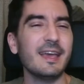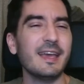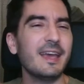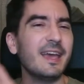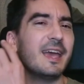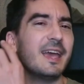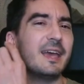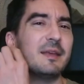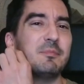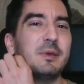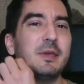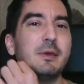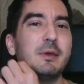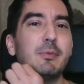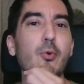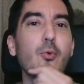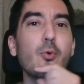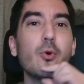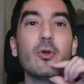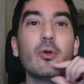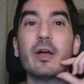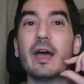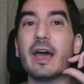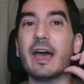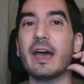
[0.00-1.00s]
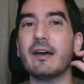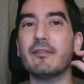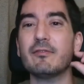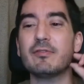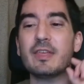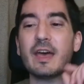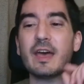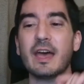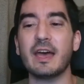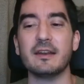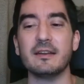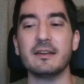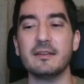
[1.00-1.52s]
And people will have
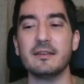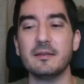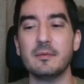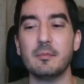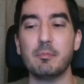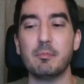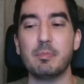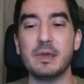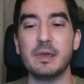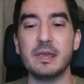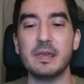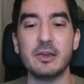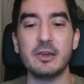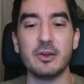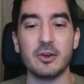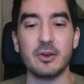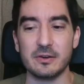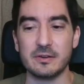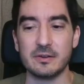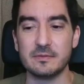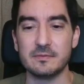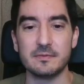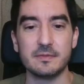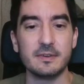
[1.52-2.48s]
that beard.